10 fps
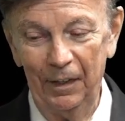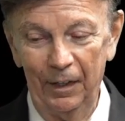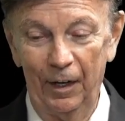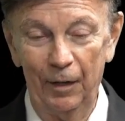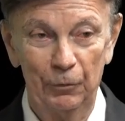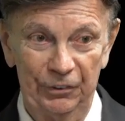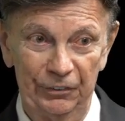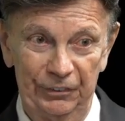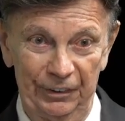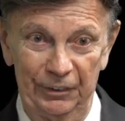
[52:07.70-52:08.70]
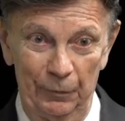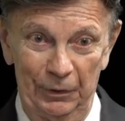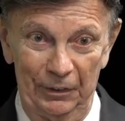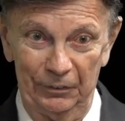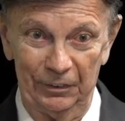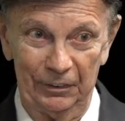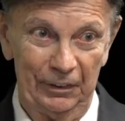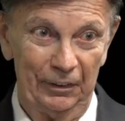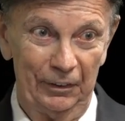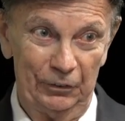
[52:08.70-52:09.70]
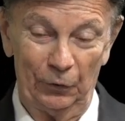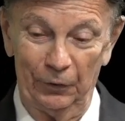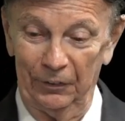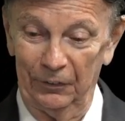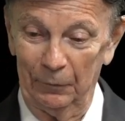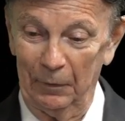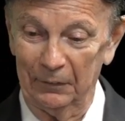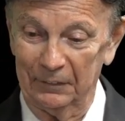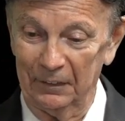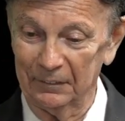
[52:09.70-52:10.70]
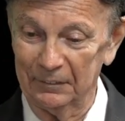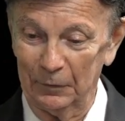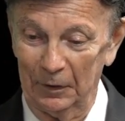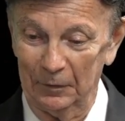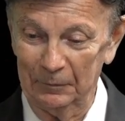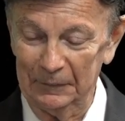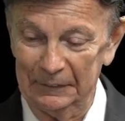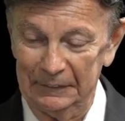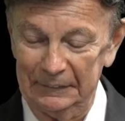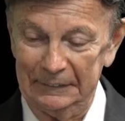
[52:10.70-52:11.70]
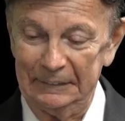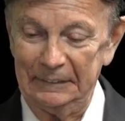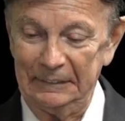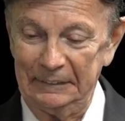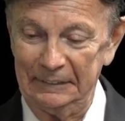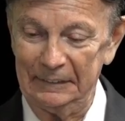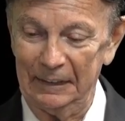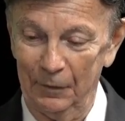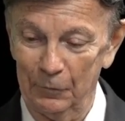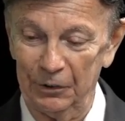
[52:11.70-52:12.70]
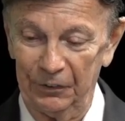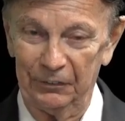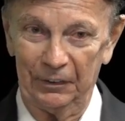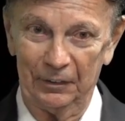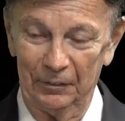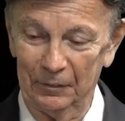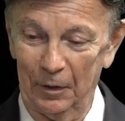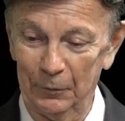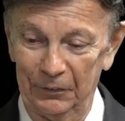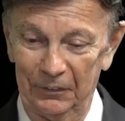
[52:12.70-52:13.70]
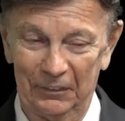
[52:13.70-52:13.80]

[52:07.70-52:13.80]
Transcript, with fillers: I'm resisting temptation to tell you stories about this, but uh, I'm resisting. I'm resisting.